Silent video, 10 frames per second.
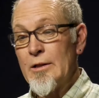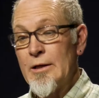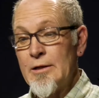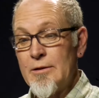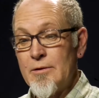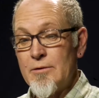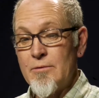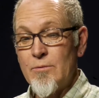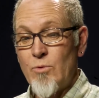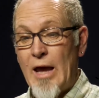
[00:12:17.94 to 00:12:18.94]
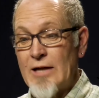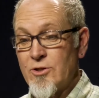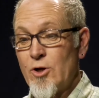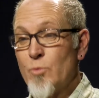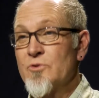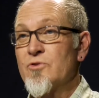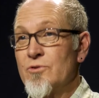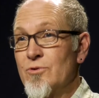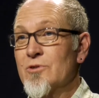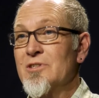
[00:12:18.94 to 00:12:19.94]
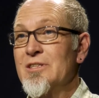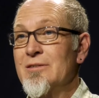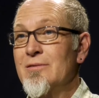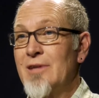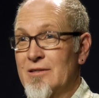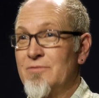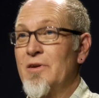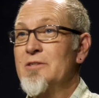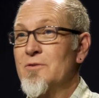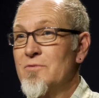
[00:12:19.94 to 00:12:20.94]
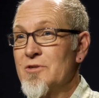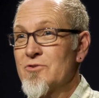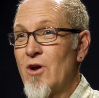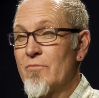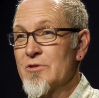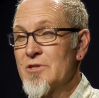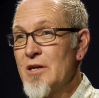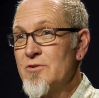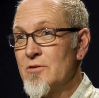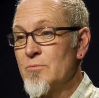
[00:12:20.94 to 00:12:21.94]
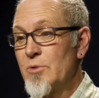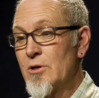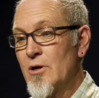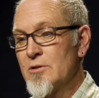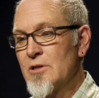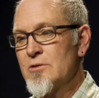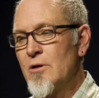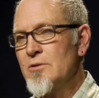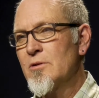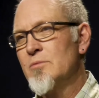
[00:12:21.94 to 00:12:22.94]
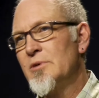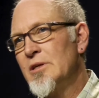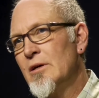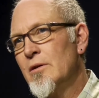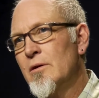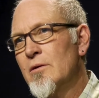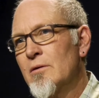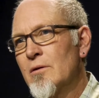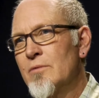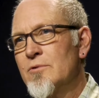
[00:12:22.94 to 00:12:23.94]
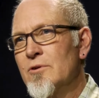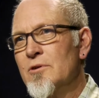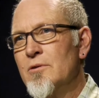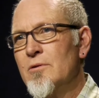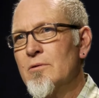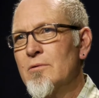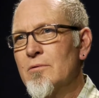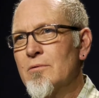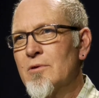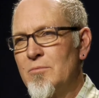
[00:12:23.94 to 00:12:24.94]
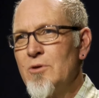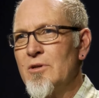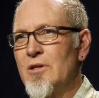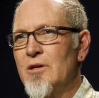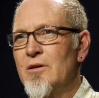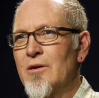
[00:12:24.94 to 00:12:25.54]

and it actually opens the door to the next phase of this conversation, because it's also the beginning of good community.